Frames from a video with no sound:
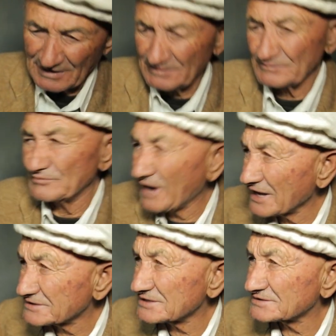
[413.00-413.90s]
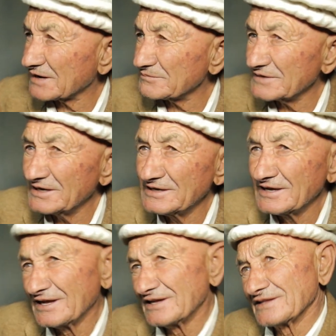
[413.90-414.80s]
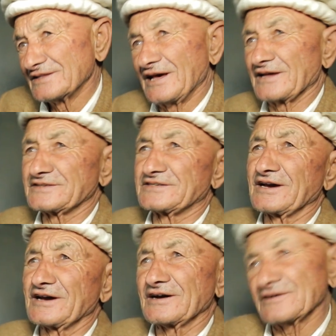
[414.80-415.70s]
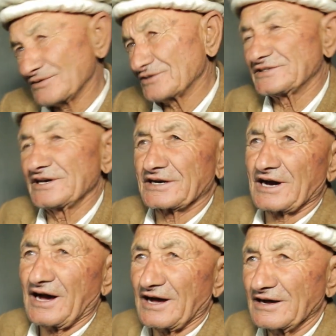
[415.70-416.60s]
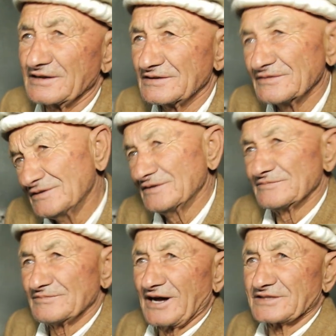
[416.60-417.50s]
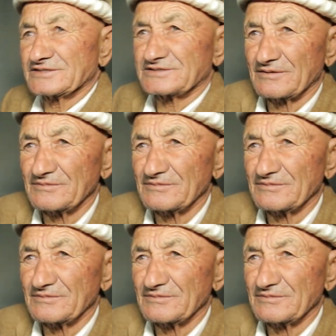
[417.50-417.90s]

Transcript: I can show you the real secret of a long life, but you have to try it there.